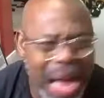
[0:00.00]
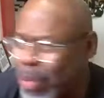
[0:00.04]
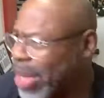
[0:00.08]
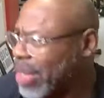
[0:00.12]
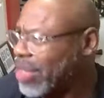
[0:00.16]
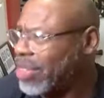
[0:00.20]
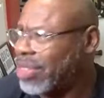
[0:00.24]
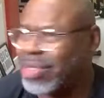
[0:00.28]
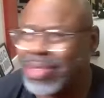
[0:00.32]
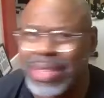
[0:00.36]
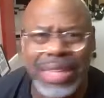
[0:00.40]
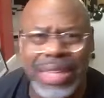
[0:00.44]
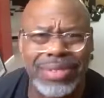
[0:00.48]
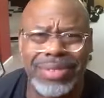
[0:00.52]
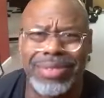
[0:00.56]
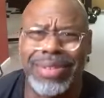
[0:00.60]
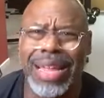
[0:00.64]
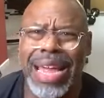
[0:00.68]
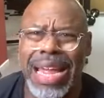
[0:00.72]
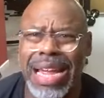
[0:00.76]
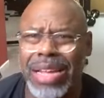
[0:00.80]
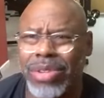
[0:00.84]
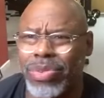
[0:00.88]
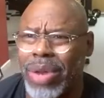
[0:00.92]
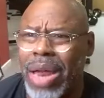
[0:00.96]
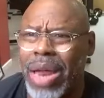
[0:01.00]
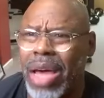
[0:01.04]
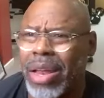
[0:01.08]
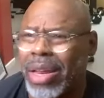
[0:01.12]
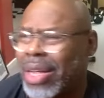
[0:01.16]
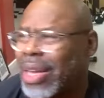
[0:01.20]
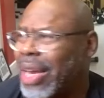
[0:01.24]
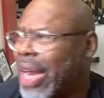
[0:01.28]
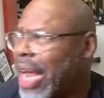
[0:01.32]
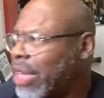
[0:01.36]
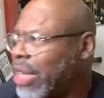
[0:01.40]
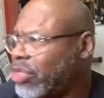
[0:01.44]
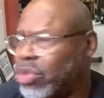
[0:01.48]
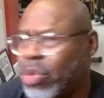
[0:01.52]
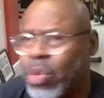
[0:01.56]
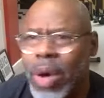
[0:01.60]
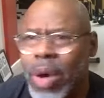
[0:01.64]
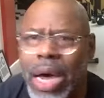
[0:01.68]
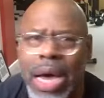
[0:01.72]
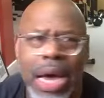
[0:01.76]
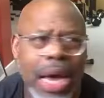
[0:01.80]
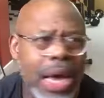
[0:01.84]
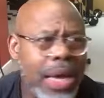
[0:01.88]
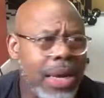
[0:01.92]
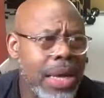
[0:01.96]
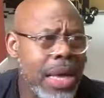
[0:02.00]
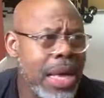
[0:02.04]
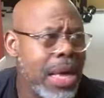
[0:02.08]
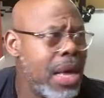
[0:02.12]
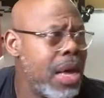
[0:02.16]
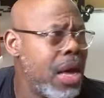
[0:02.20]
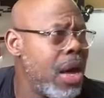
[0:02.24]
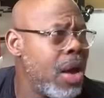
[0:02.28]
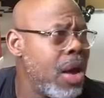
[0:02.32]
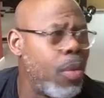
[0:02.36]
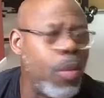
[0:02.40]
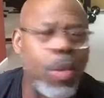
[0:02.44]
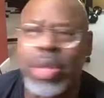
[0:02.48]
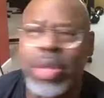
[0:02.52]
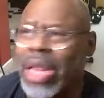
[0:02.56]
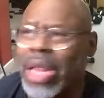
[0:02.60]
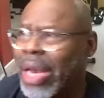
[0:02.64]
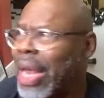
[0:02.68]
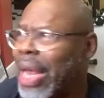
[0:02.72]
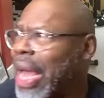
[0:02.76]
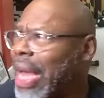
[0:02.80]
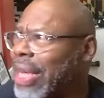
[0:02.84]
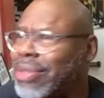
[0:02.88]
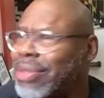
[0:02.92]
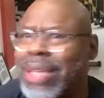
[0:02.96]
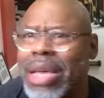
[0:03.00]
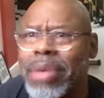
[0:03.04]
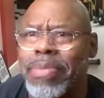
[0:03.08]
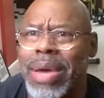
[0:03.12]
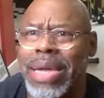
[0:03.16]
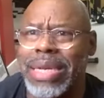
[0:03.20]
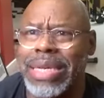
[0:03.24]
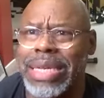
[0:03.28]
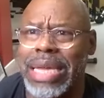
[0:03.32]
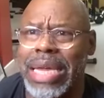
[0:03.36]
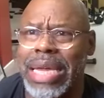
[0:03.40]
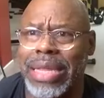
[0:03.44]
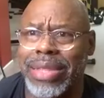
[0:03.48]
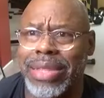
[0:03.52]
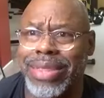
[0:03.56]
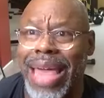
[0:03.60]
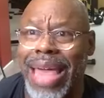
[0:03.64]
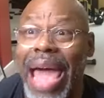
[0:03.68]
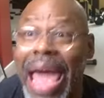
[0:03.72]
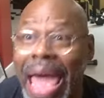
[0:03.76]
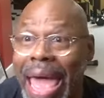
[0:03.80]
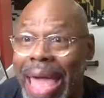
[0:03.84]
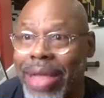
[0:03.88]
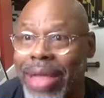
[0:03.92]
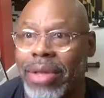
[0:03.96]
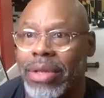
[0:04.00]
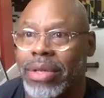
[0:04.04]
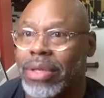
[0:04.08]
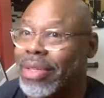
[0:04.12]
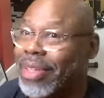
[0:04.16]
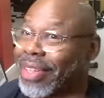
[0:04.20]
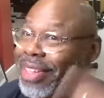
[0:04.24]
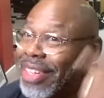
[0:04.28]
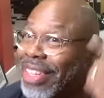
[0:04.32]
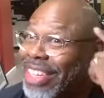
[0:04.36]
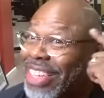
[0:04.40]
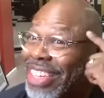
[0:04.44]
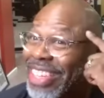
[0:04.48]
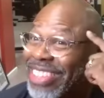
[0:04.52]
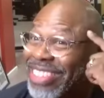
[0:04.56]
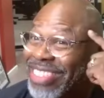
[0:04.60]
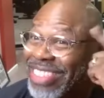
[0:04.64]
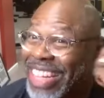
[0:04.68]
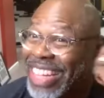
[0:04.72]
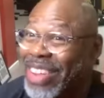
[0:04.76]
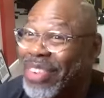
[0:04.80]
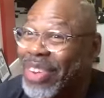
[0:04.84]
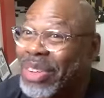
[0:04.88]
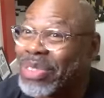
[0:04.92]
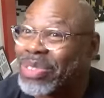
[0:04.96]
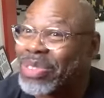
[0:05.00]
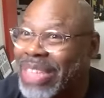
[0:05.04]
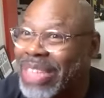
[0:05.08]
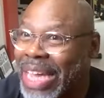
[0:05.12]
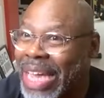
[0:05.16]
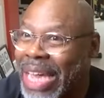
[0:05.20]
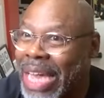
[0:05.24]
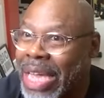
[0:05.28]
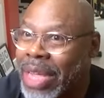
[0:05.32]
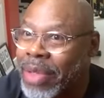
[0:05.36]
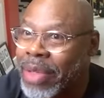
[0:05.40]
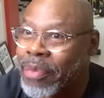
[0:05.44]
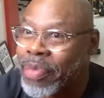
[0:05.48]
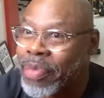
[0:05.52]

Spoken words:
went 6 days without a glass of wine. When's the last time I did that? You see what I'm saying?